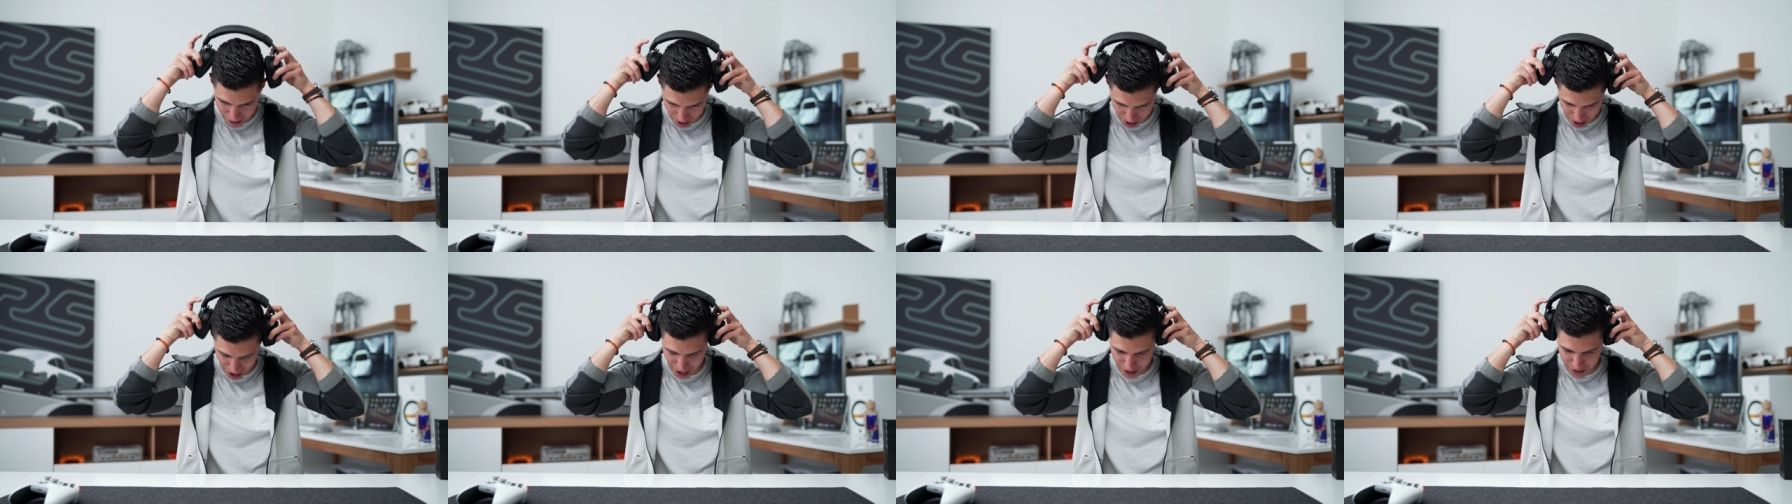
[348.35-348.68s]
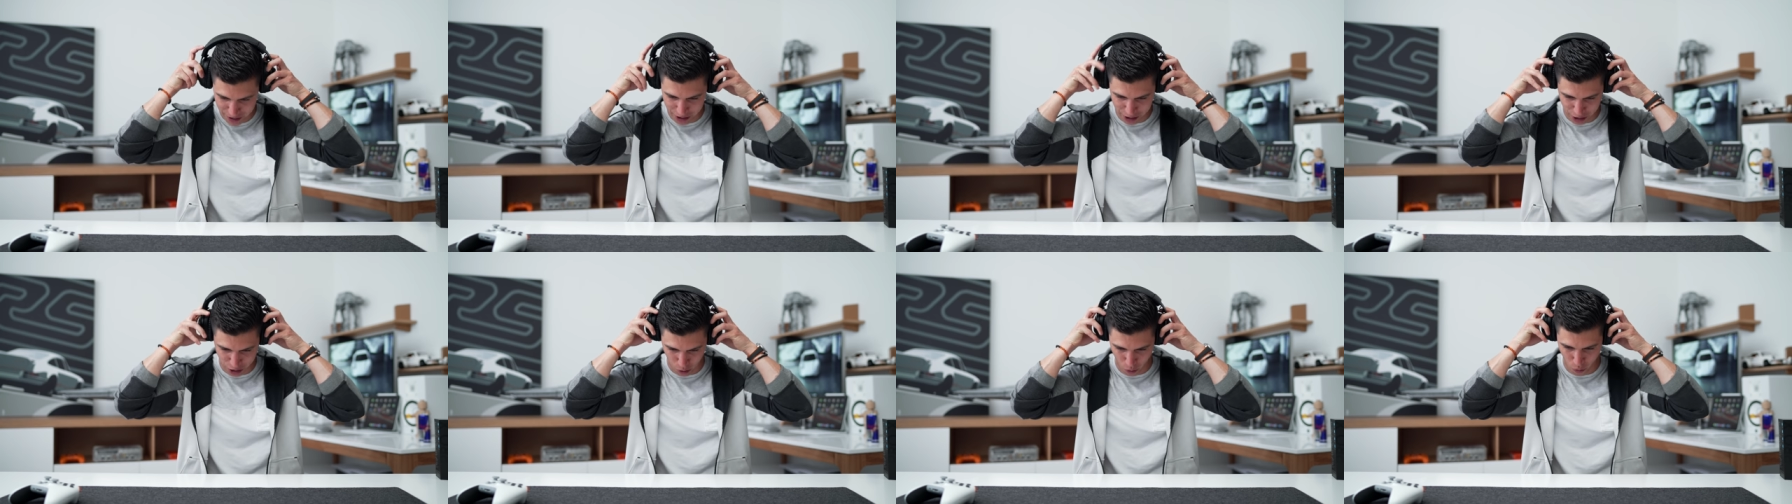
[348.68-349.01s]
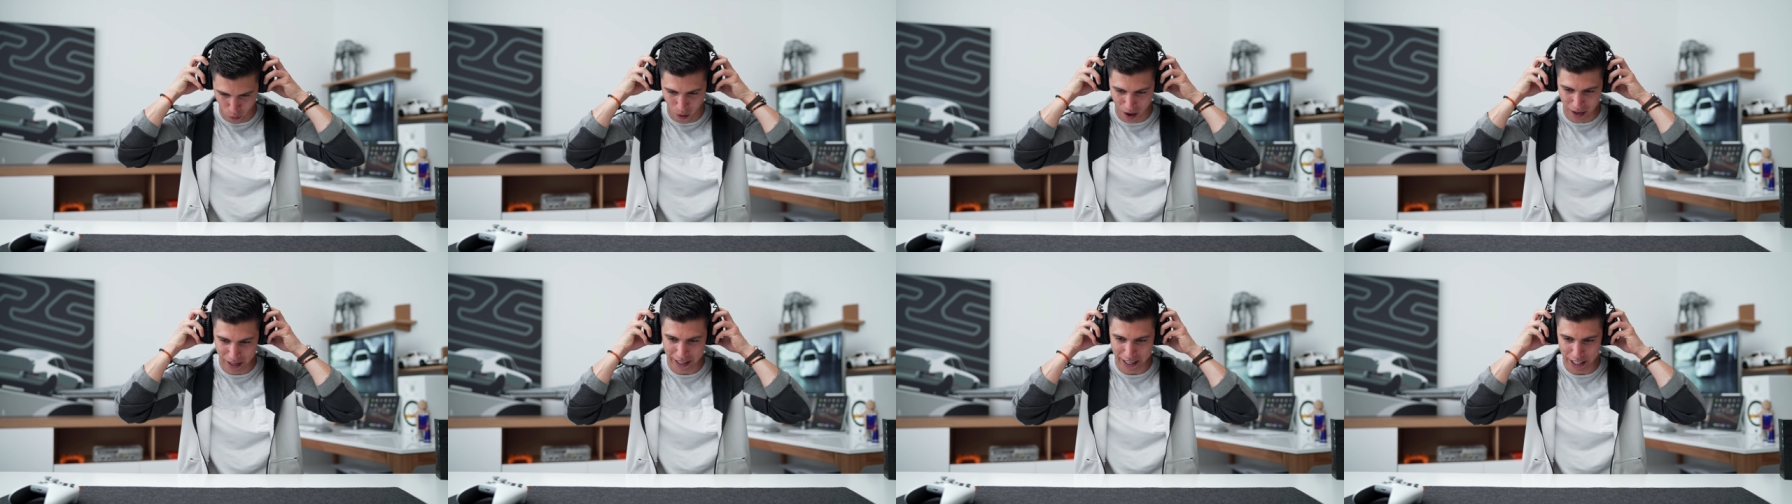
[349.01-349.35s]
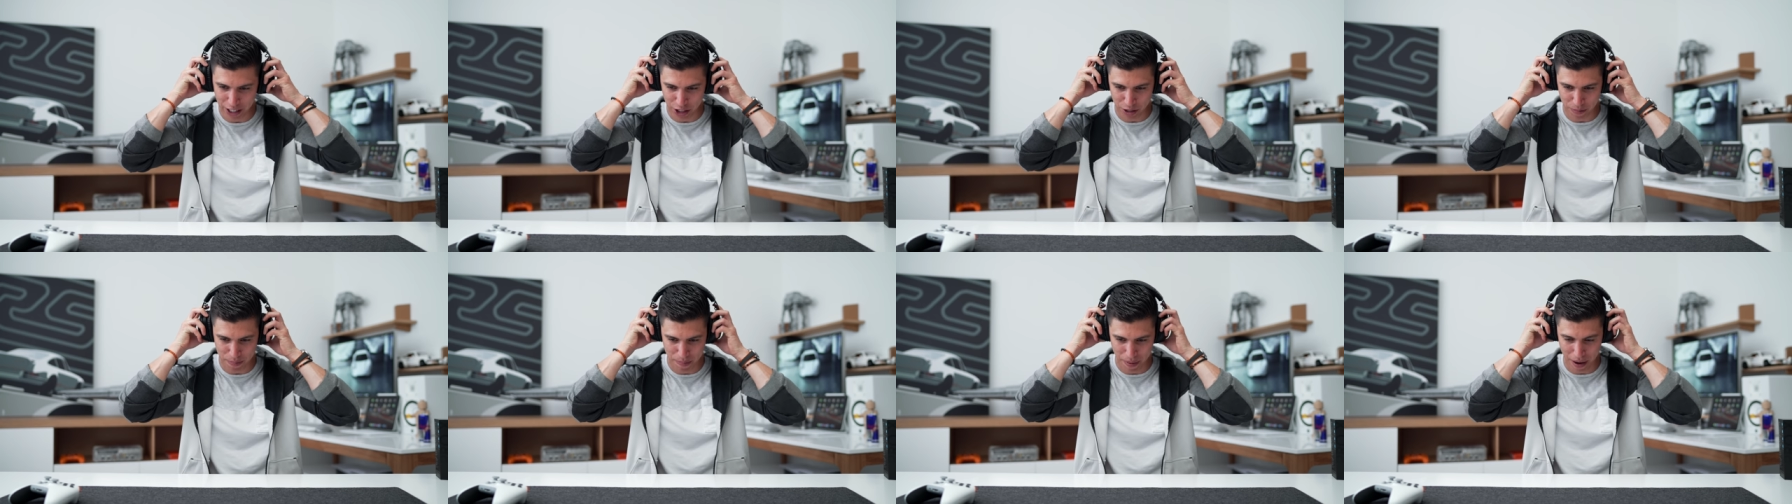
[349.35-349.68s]

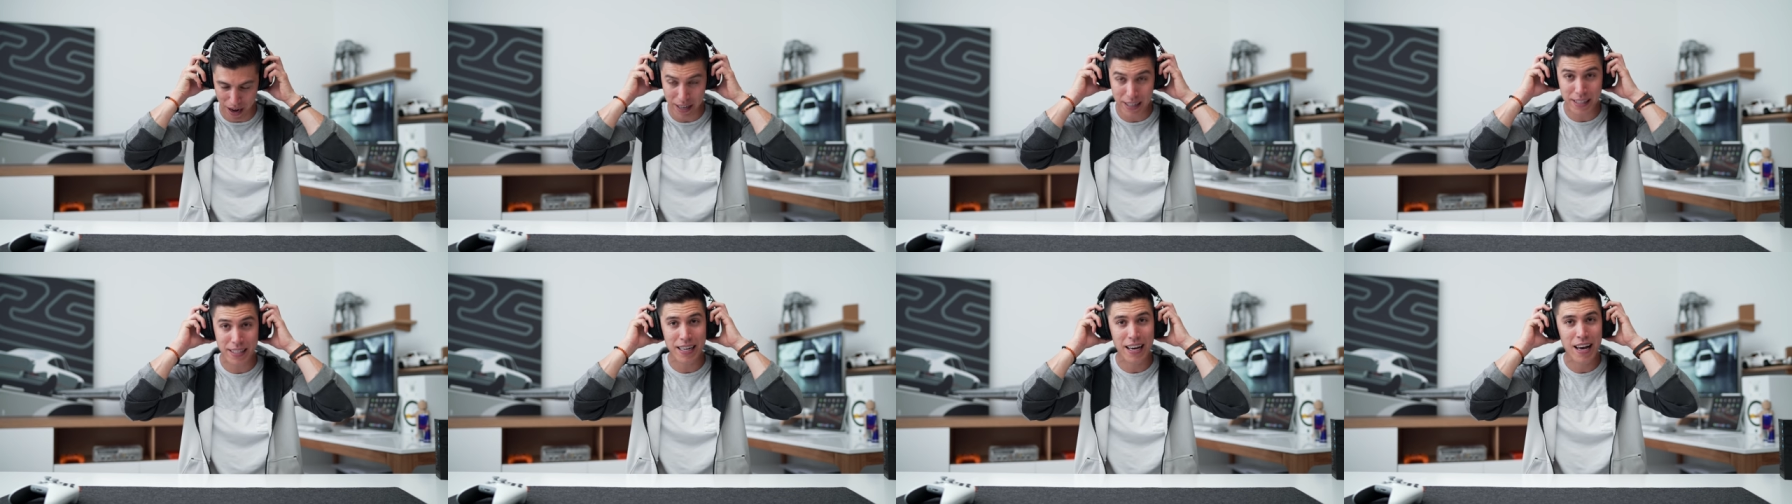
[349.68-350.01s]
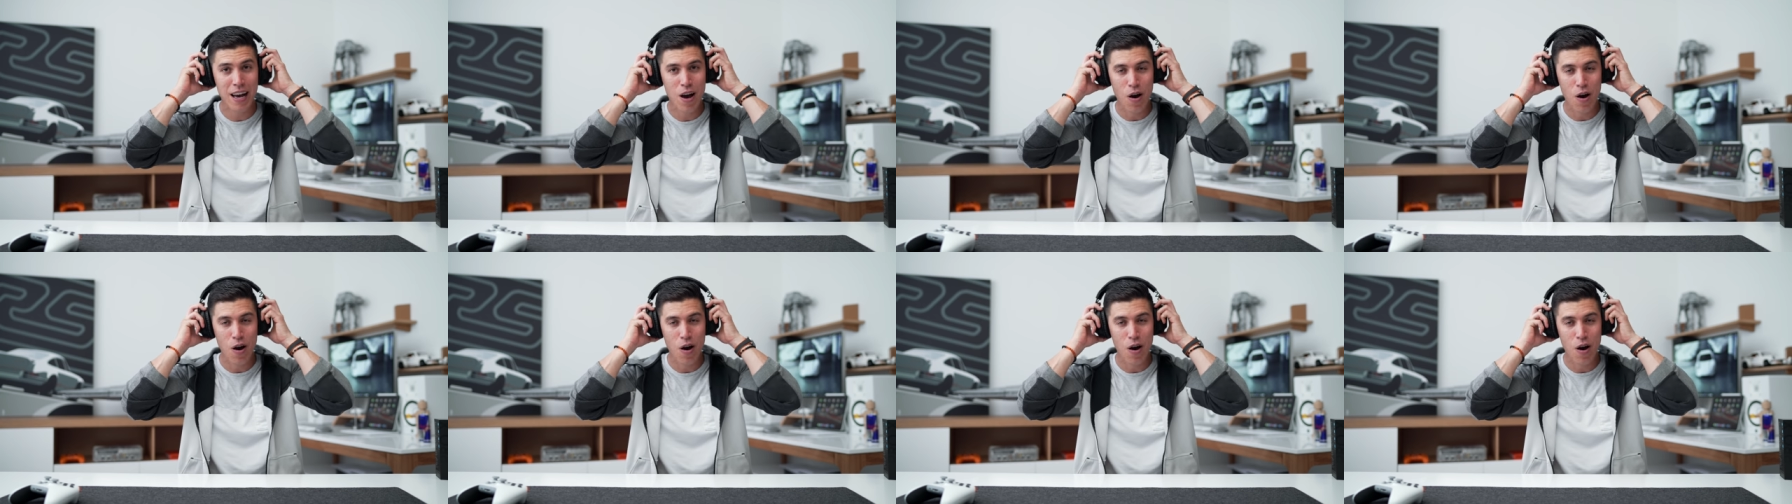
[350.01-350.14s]
120-ish bucks.